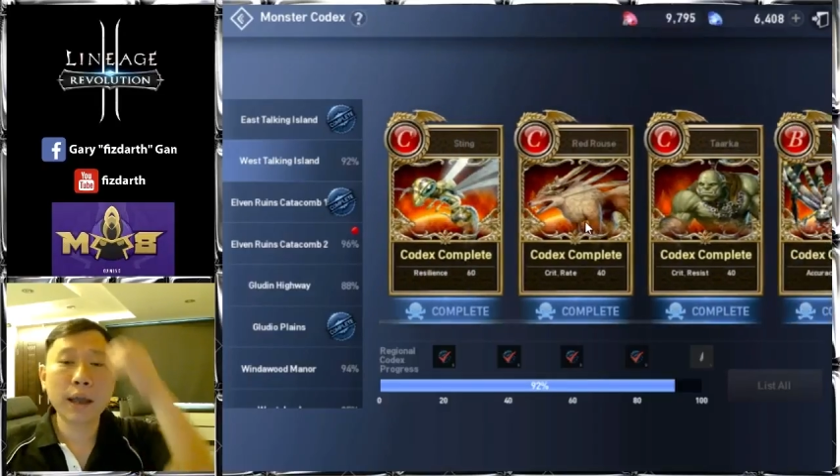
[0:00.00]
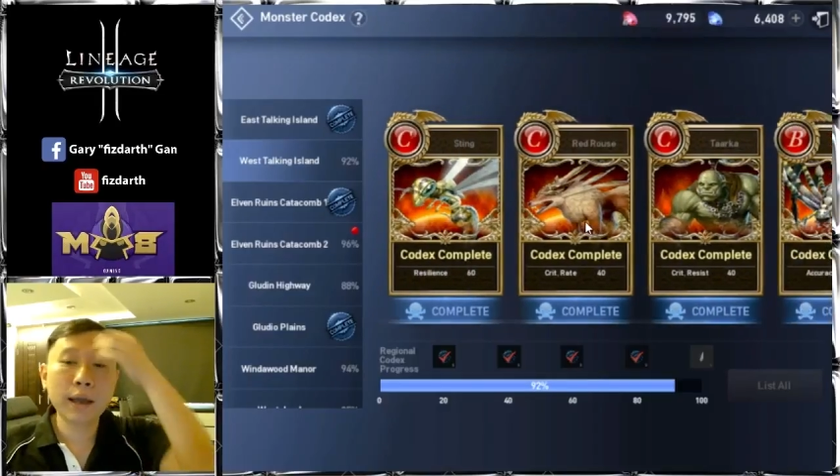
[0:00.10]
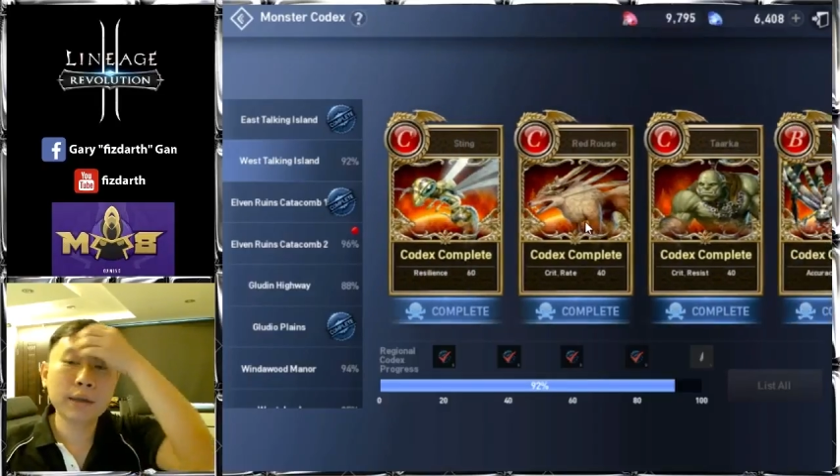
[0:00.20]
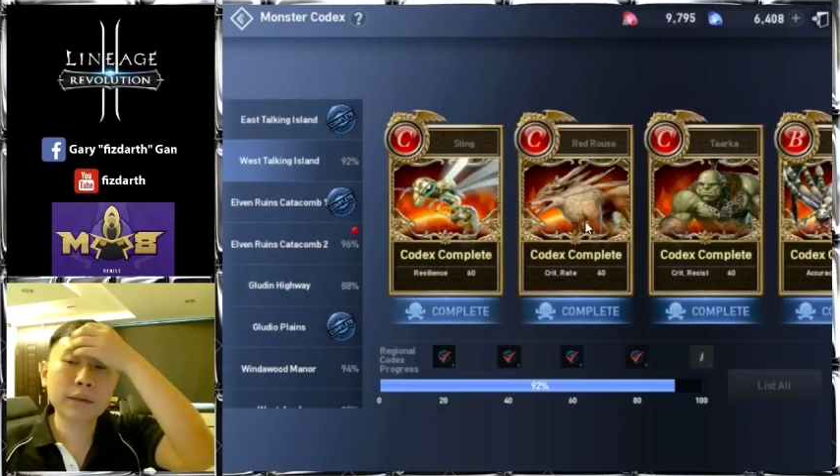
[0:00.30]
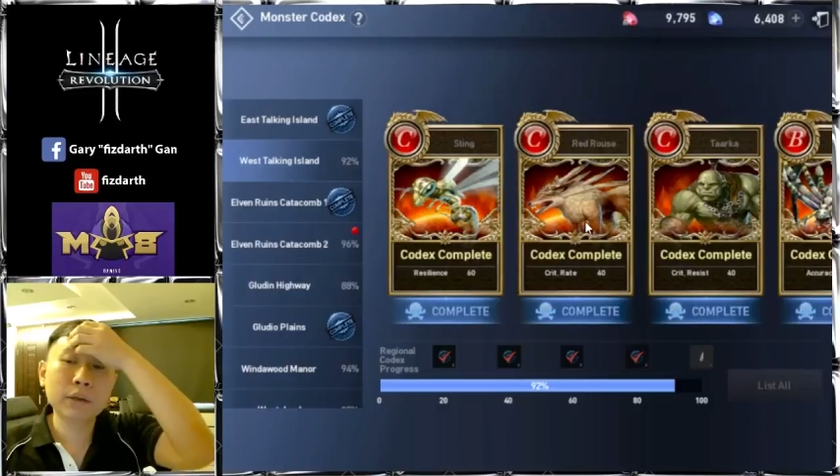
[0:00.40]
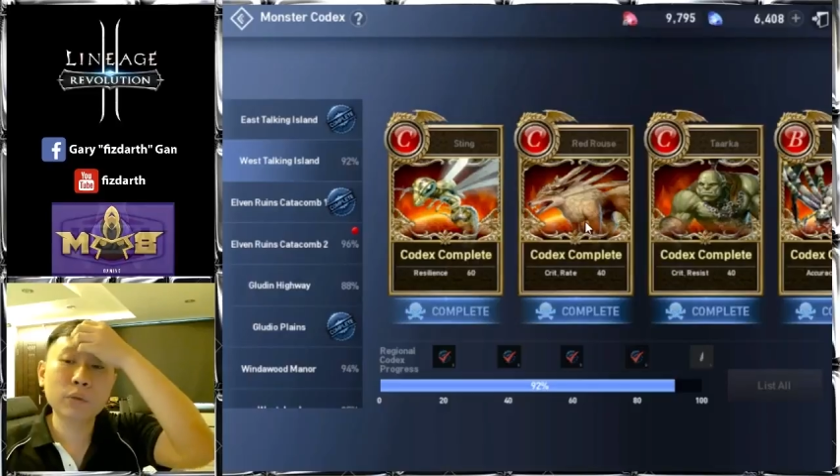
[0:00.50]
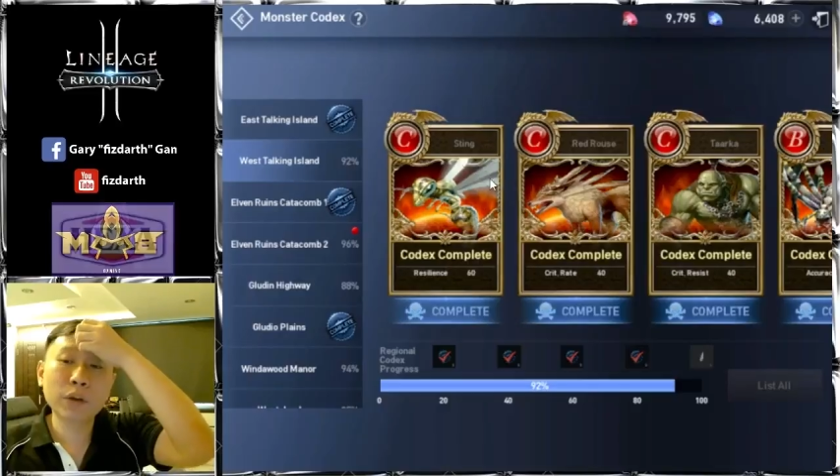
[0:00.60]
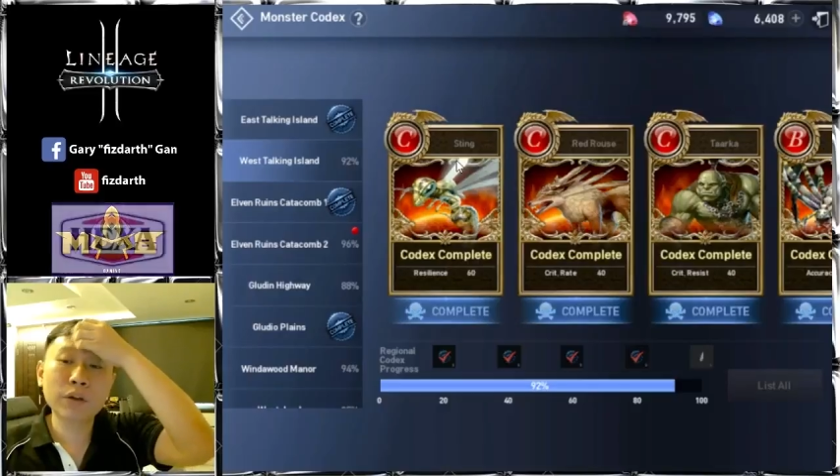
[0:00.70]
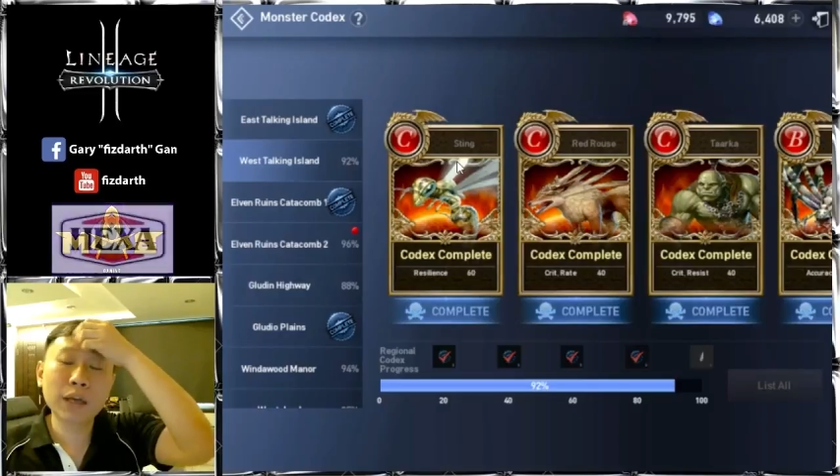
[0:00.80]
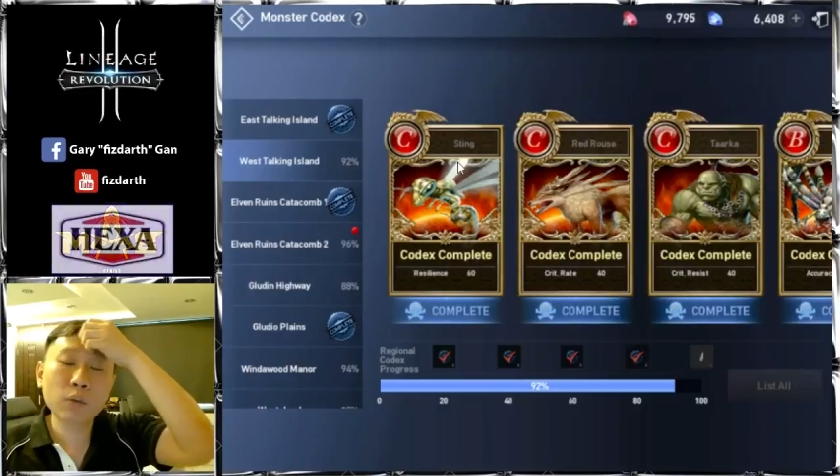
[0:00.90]
And
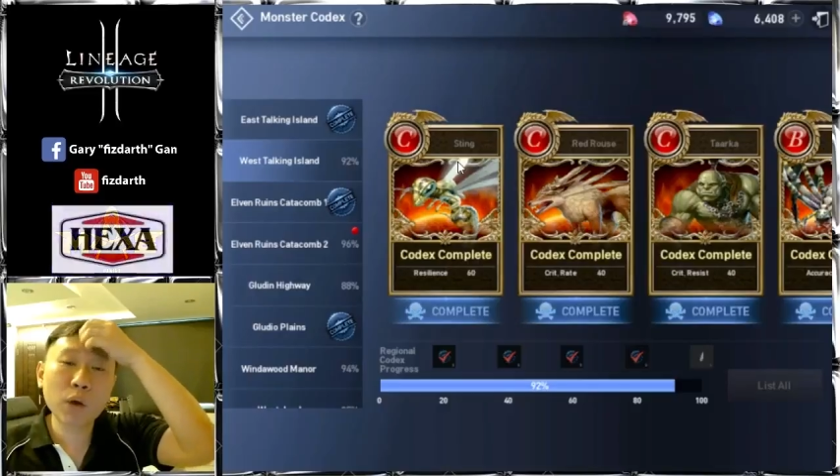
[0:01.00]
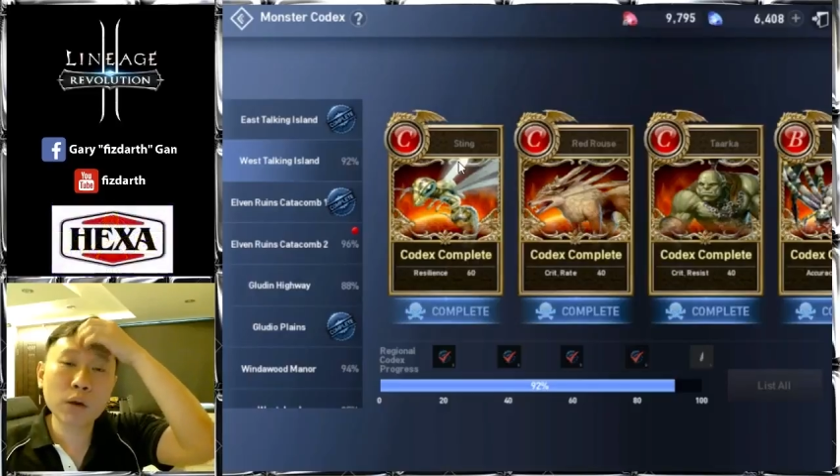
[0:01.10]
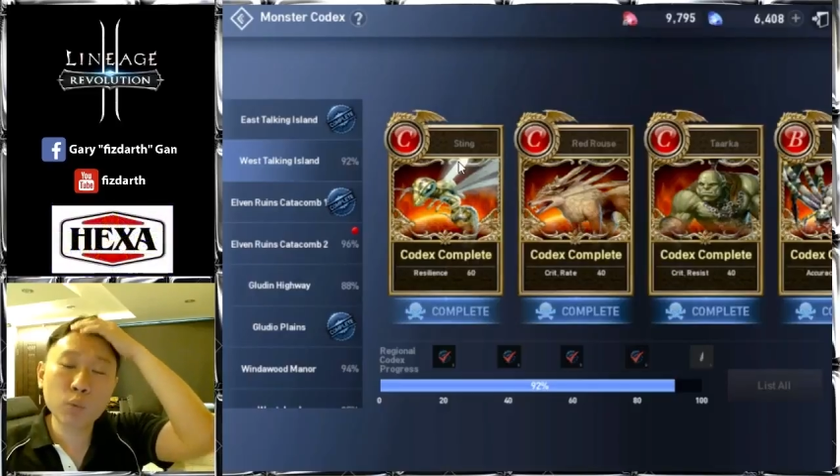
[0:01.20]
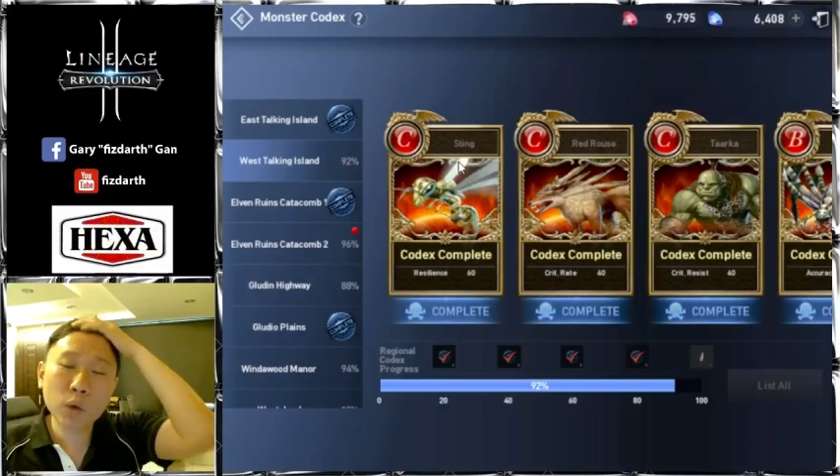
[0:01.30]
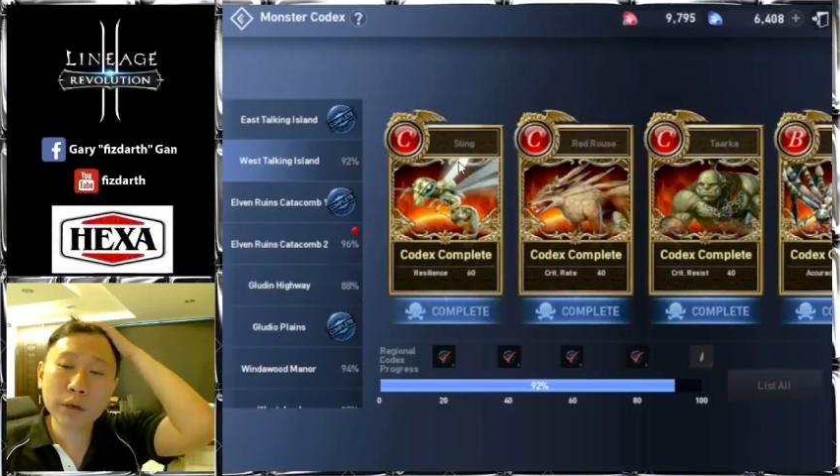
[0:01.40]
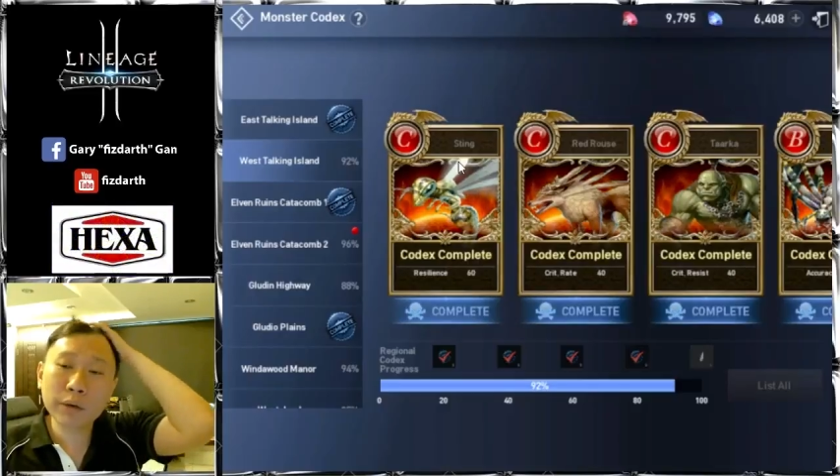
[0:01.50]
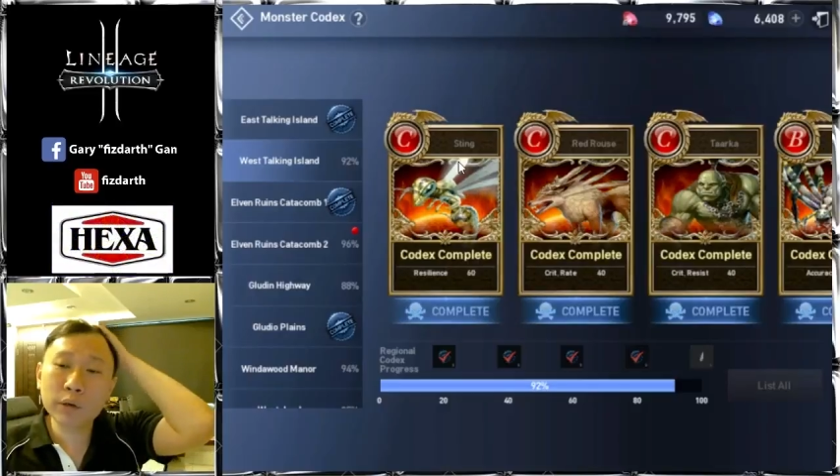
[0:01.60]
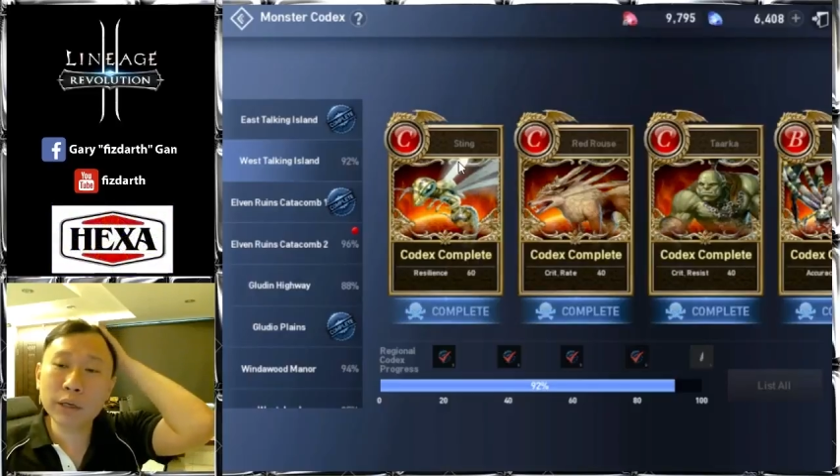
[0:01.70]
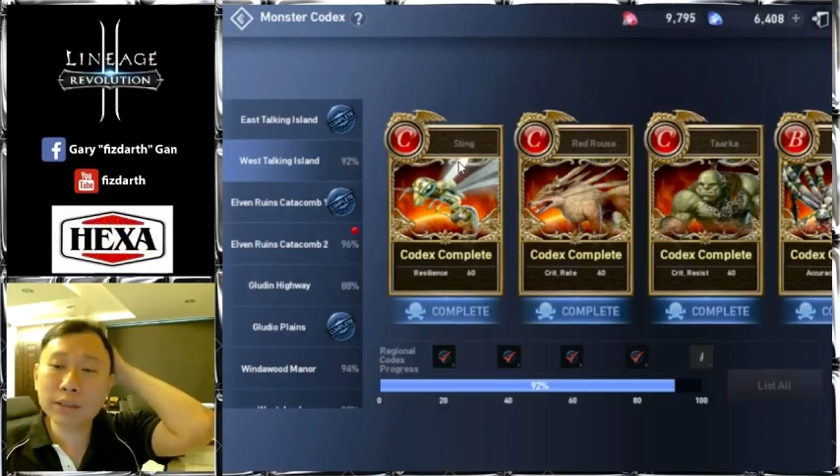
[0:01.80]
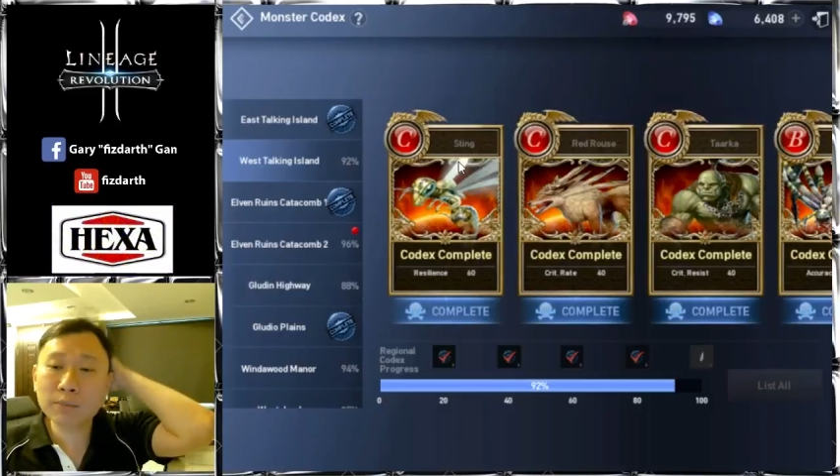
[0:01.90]
when you hit one
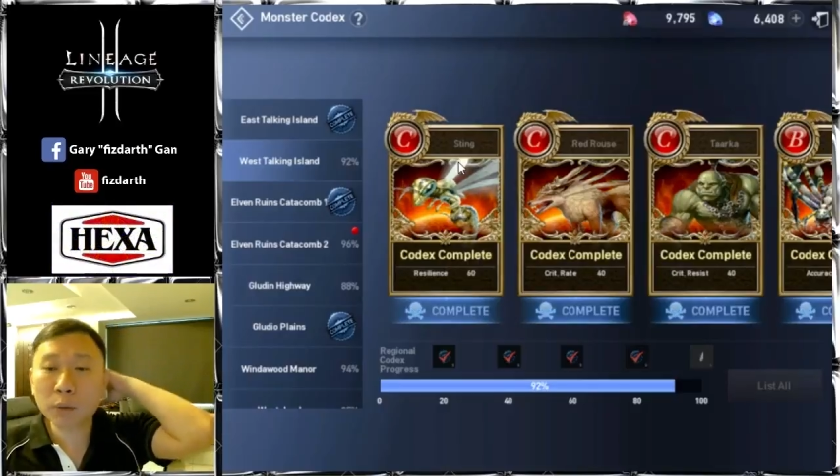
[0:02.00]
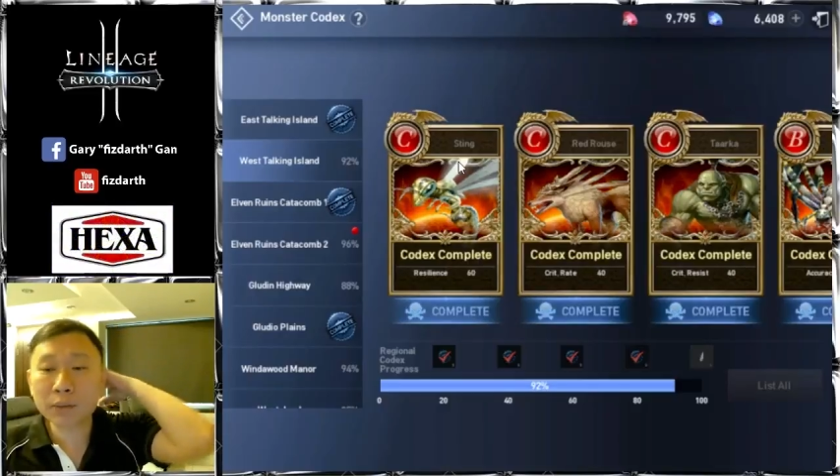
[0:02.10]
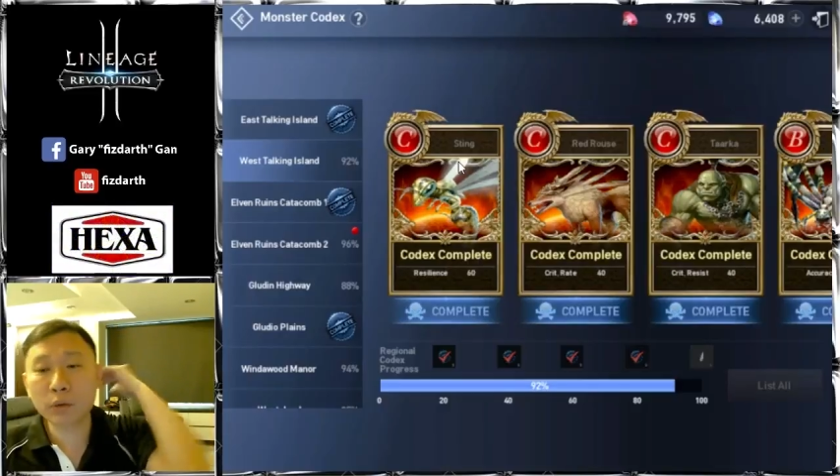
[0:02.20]
of these mobs,